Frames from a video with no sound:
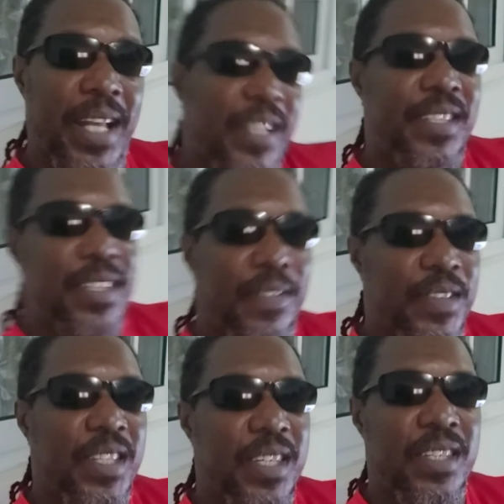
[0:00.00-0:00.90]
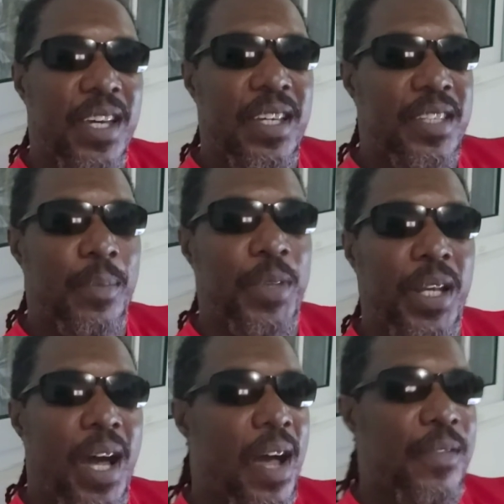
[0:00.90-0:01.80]
Now, this is
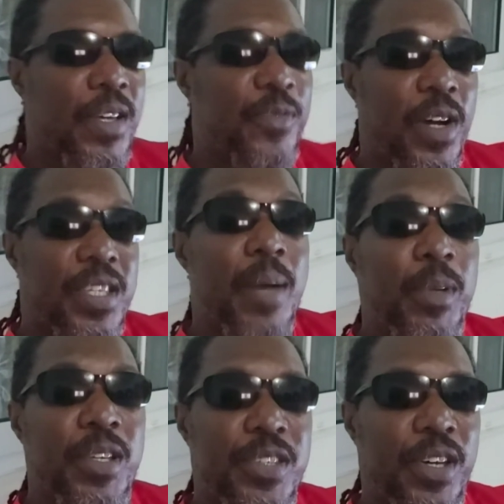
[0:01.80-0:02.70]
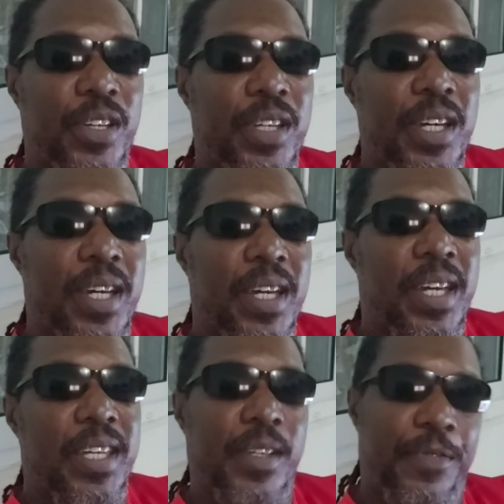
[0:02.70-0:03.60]
something that, as far as I'm concerned,
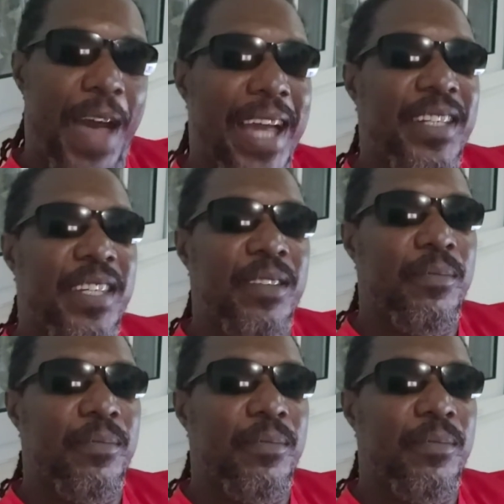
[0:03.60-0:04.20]
is a fact.